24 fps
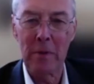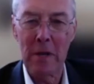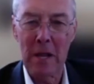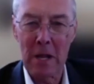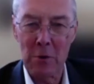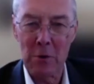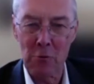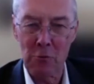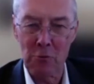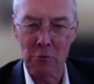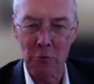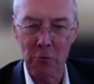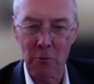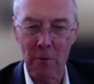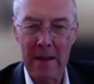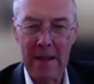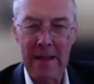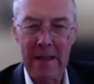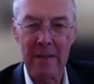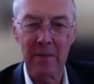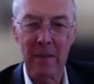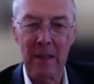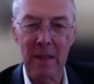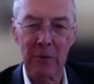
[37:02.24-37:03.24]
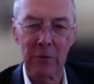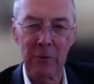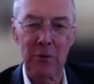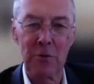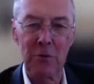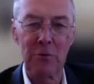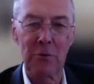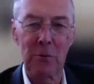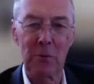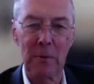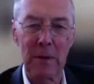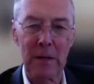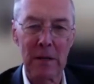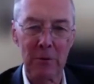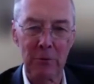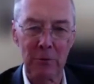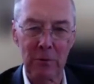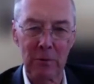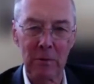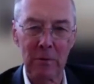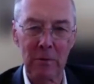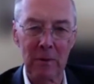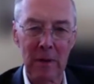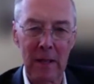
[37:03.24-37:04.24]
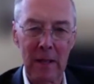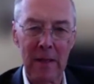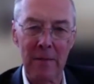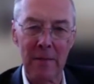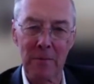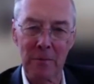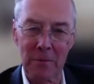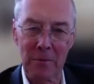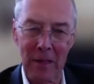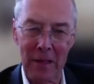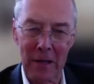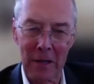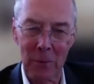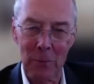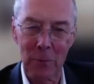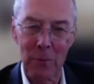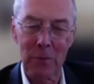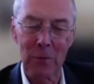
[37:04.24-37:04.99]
and drain that situation, and then it